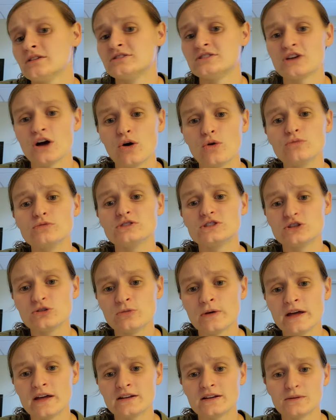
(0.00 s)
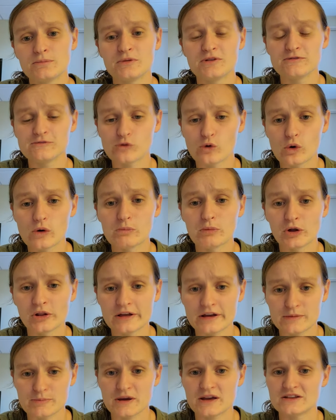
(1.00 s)
Don't do it before
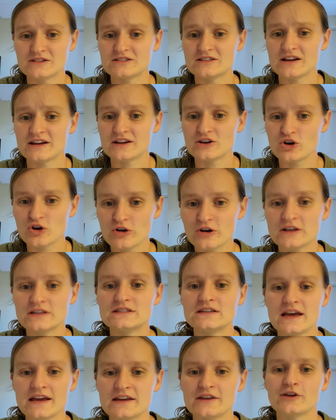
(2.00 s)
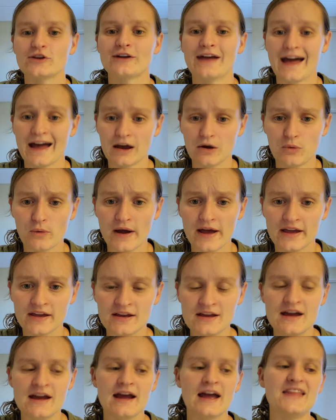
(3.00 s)
BOLC because they could take your CAC away.
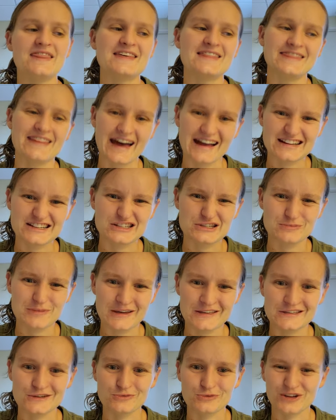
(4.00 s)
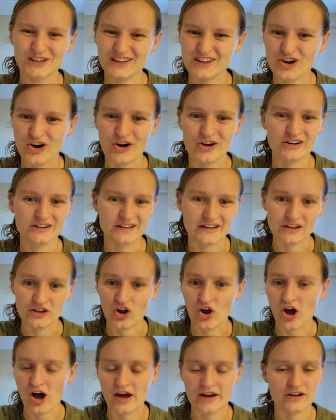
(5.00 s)
And then that just makes it really hard to get
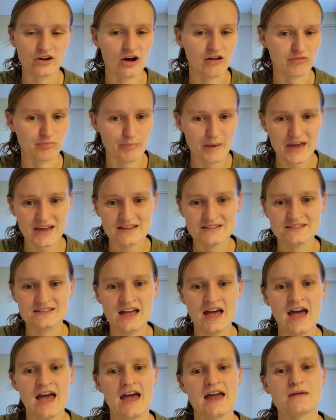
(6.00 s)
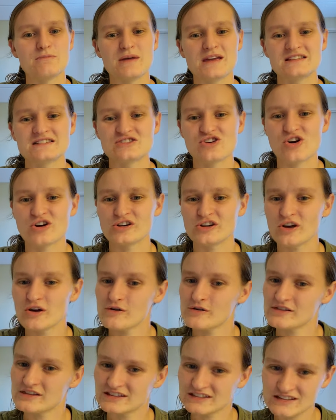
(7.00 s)
on and off base, and it makes it hard to
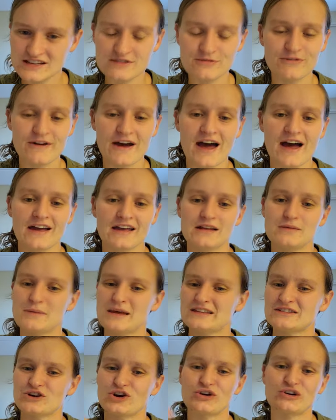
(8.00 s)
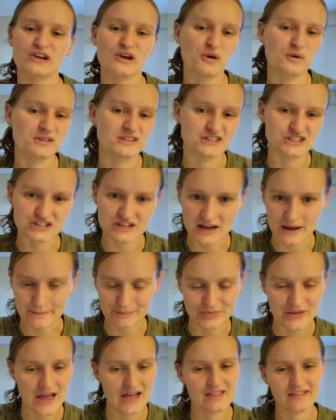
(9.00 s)
go to the DFAC, and it makes it hard to go to the
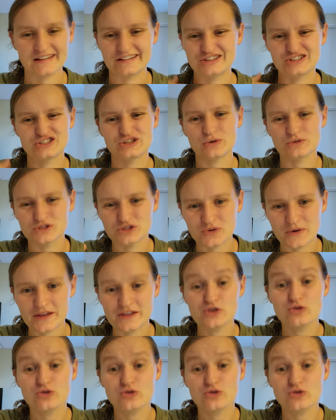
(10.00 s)
gym. Like, just don't do it.